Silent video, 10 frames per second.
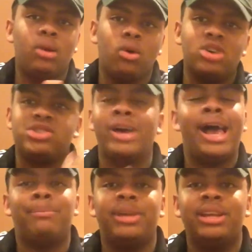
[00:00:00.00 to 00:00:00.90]
We're also
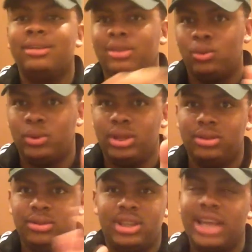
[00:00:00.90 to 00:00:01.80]
happy.
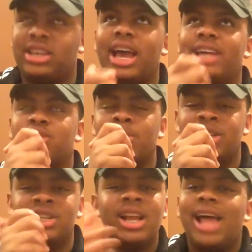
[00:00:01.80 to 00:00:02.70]
Thank you guys so
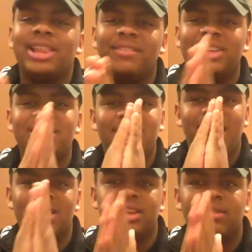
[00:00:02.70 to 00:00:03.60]
much. I love it.
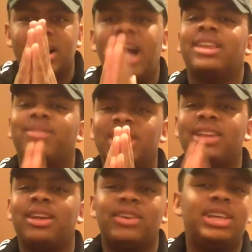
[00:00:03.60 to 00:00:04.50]

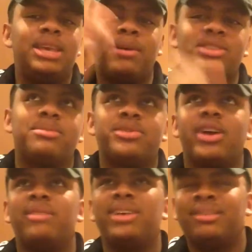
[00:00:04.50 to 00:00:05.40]
Keep on
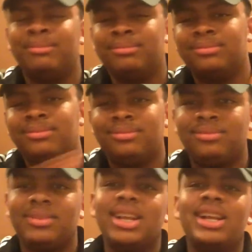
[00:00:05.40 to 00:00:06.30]
subscribing.
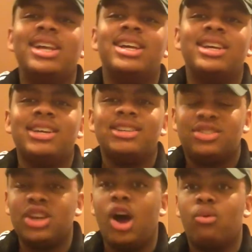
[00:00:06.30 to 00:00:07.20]

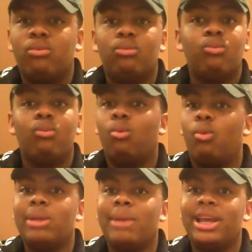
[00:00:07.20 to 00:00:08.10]
So,
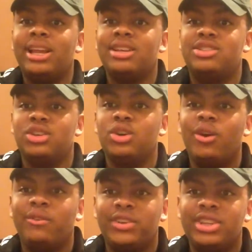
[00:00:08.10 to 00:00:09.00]
what am I going to
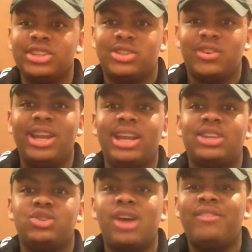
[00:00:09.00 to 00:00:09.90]
do for this great
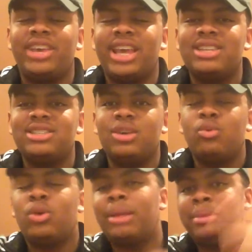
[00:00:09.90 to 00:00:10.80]

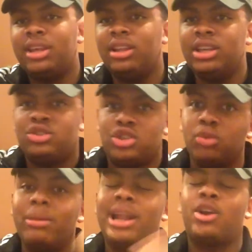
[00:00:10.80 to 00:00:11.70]
extravaganza when I'm killing
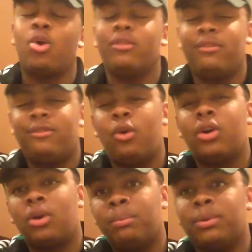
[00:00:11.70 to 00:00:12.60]
2
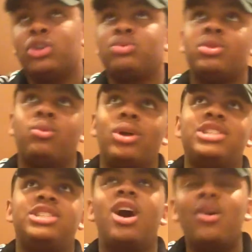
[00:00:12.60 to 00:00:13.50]
metaphorical birds with 1
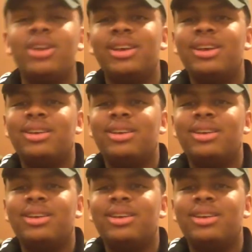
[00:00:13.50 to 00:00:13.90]
stone?